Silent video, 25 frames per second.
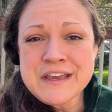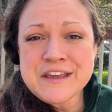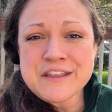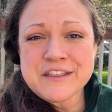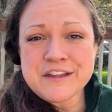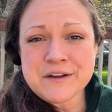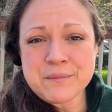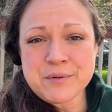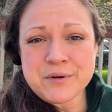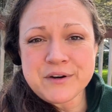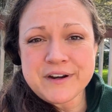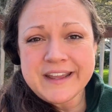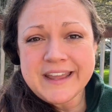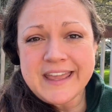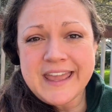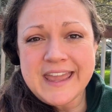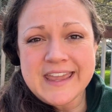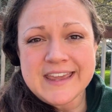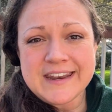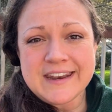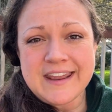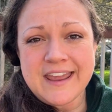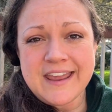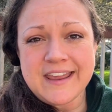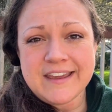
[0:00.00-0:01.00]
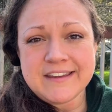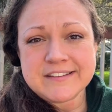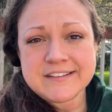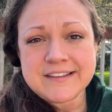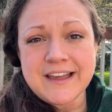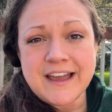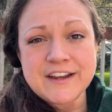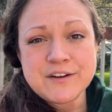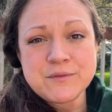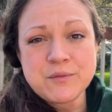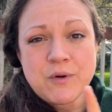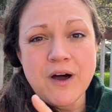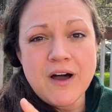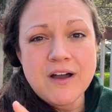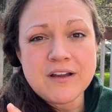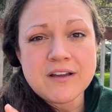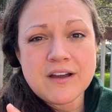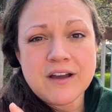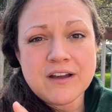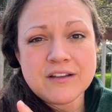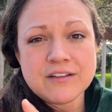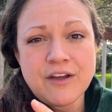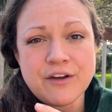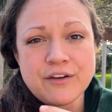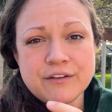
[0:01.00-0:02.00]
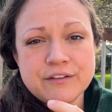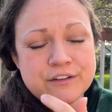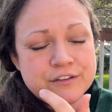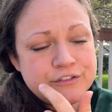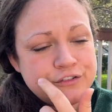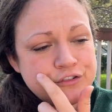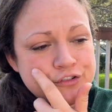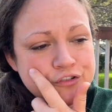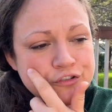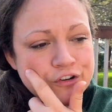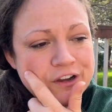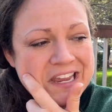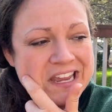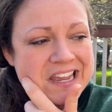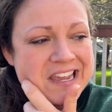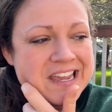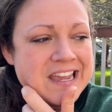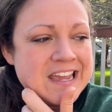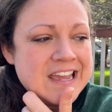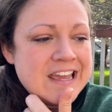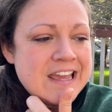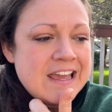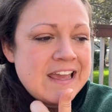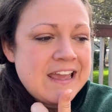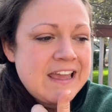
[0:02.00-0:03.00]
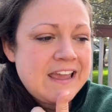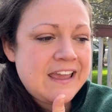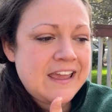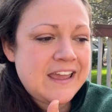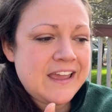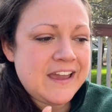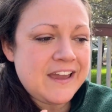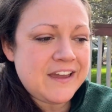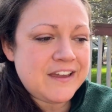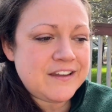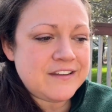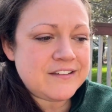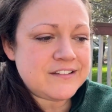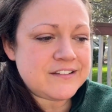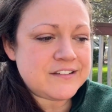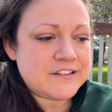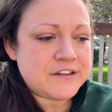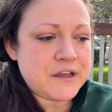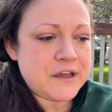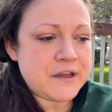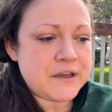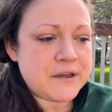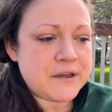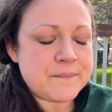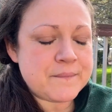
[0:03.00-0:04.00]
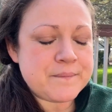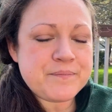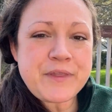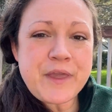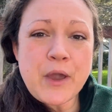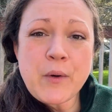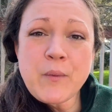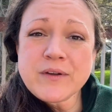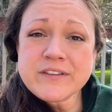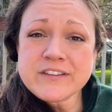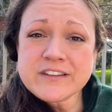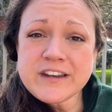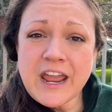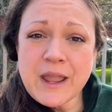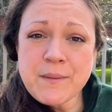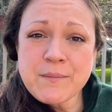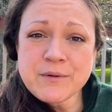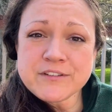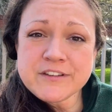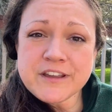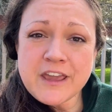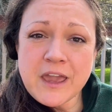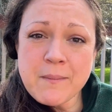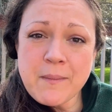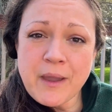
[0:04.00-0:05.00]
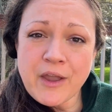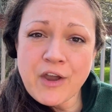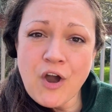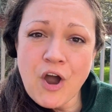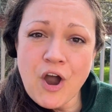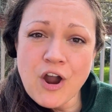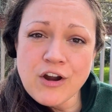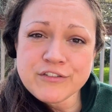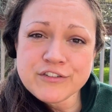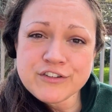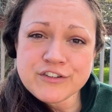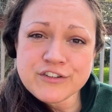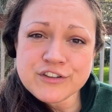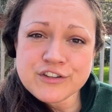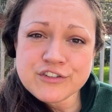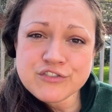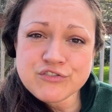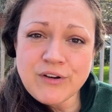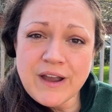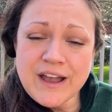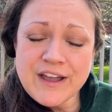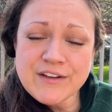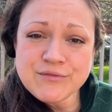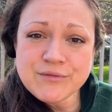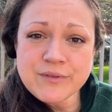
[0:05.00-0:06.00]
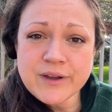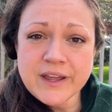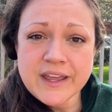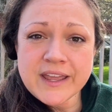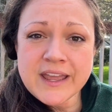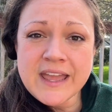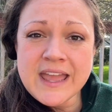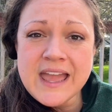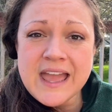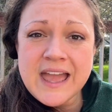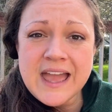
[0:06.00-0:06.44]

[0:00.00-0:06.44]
They're putting in a sidewalk along the street and I wasn't able to get my car into the driveway,